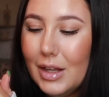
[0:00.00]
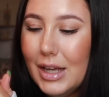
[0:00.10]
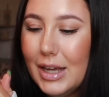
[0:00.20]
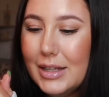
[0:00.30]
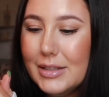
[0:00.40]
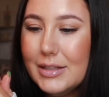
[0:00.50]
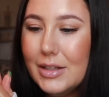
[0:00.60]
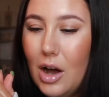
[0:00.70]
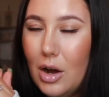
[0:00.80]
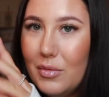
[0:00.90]
is
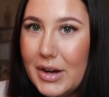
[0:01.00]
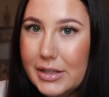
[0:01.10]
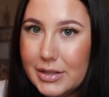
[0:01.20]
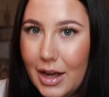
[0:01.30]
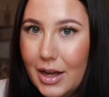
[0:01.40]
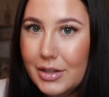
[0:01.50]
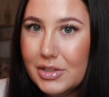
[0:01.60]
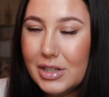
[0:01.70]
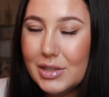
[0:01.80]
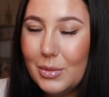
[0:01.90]
our
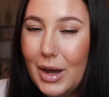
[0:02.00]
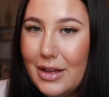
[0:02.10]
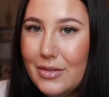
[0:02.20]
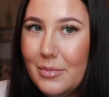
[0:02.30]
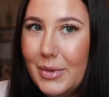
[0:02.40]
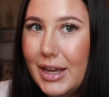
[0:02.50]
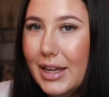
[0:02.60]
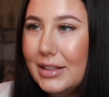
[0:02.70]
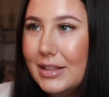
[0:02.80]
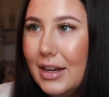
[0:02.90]
research into our
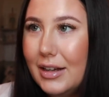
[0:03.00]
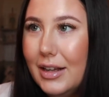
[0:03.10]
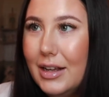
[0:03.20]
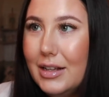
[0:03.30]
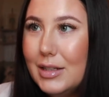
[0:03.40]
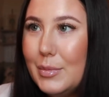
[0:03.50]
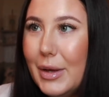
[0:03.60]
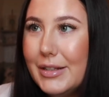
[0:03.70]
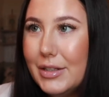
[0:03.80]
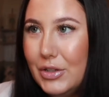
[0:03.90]
FMP, and then
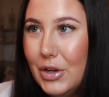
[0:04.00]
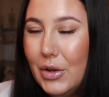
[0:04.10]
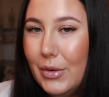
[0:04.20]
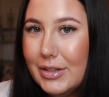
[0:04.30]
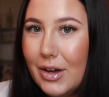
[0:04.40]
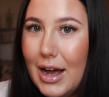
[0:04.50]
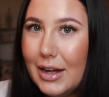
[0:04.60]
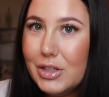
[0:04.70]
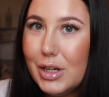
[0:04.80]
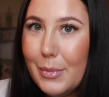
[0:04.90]
semester 2 is our
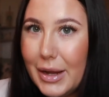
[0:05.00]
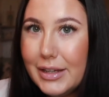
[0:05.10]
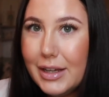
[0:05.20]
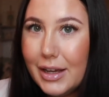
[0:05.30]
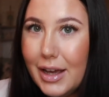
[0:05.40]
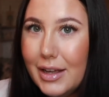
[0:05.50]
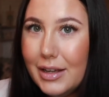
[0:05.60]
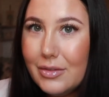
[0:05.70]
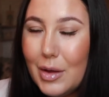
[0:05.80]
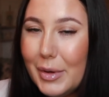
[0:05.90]
actually making it,
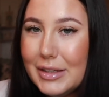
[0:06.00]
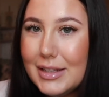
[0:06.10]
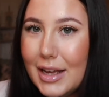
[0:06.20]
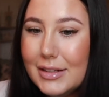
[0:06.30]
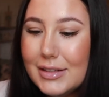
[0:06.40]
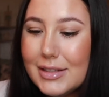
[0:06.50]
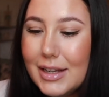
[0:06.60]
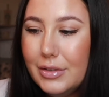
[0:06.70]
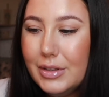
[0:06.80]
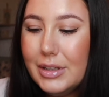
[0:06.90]
if that makes sense.
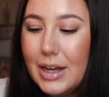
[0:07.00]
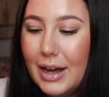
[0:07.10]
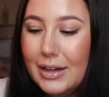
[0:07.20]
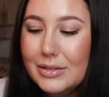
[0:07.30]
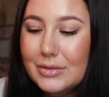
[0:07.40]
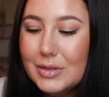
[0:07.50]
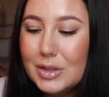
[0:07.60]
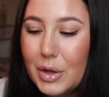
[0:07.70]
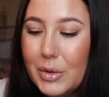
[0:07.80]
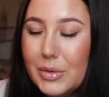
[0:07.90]
Yeah,
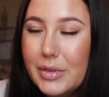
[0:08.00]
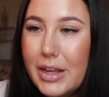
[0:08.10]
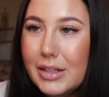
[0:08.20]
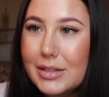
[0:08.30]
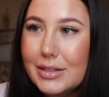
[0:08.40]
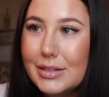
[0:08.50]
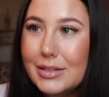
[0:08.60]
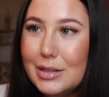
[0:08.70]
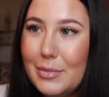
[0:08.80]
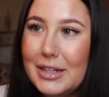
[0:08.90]
so this
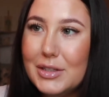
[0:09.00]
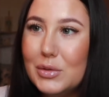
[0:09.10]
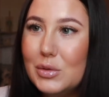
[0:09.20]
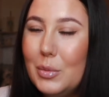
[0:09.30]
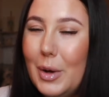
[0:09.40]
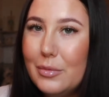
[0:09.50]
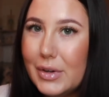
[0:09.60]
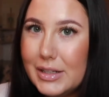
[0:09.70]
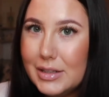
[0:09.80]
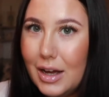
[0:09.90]
semester is all about
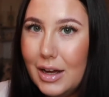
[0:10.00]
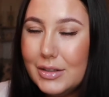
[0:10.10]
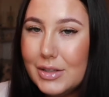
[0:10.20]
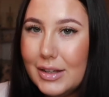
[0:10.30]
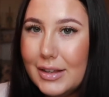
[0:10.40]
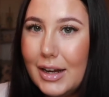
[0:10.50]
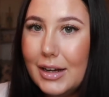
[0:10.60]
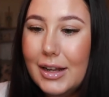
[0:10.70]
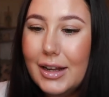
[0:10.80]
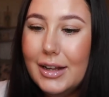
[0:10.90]
research, and
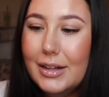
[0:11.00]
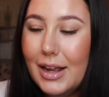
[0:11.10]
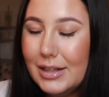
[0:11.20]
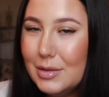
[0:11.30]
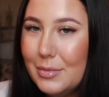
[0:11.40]
then next